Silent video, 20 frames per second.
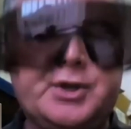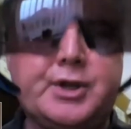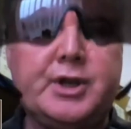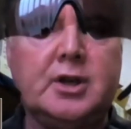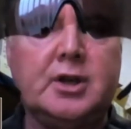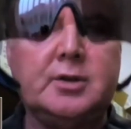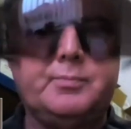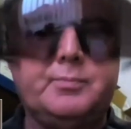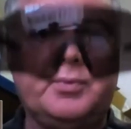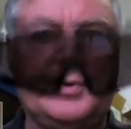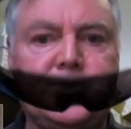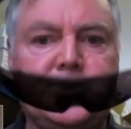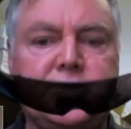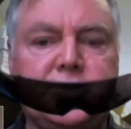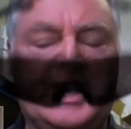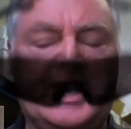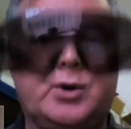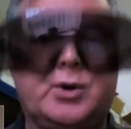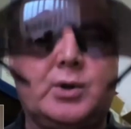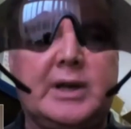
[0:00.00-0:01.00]
to
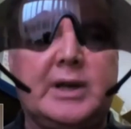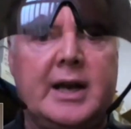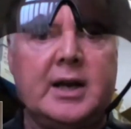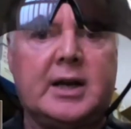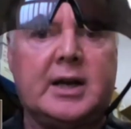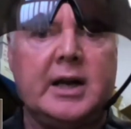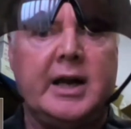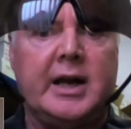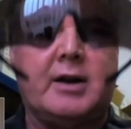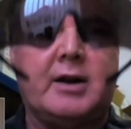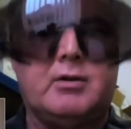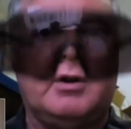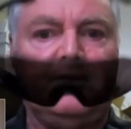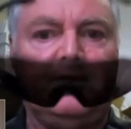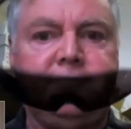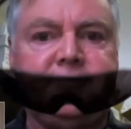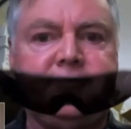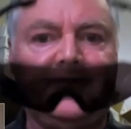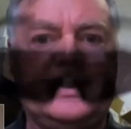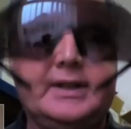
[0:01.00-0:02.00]
take all that glare
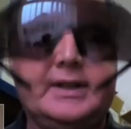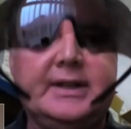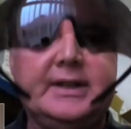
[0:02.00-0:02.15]
off.